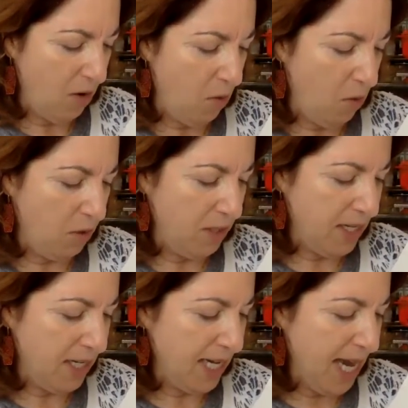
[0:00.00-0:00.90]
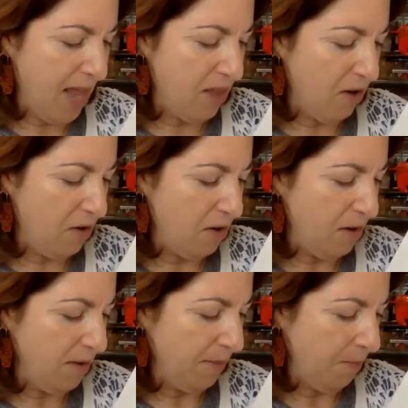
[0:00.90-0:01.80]
hold it together.
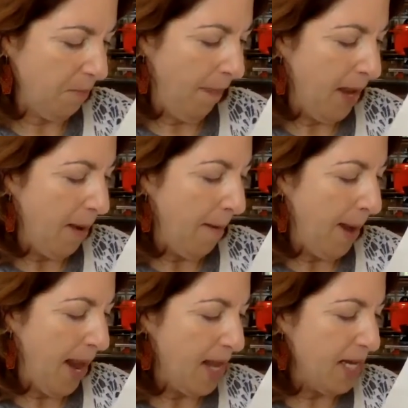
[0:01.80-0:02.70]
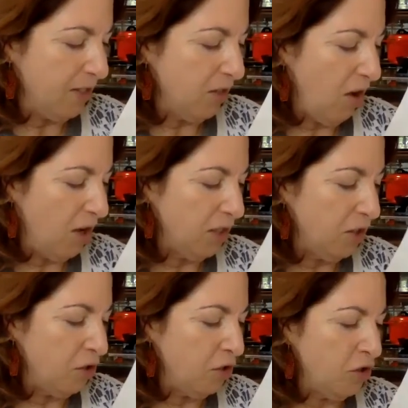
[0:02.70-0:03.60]
And it's called
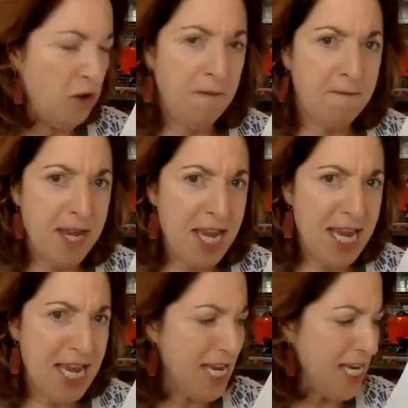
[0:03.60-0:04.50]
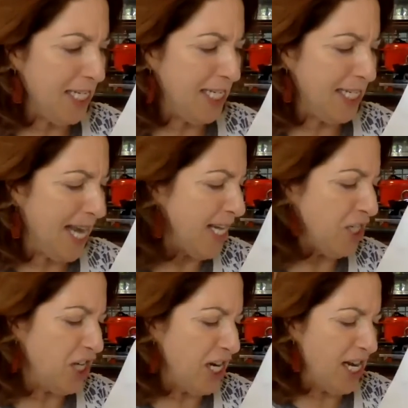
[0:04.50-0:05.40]
surface
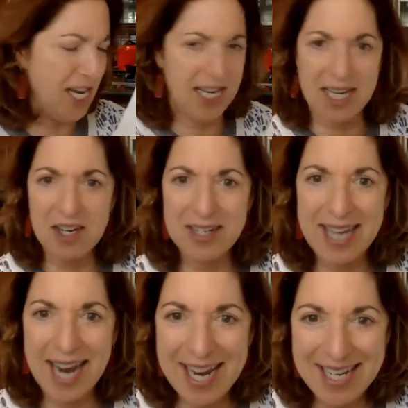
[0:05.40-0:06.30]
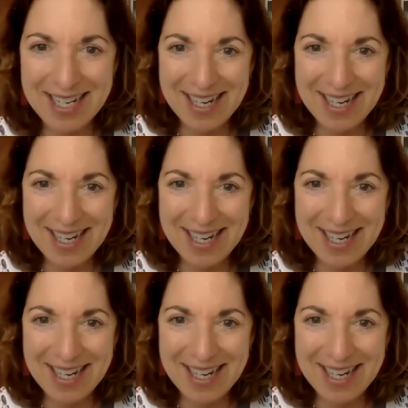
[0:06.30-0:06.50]
tension. Can you see it?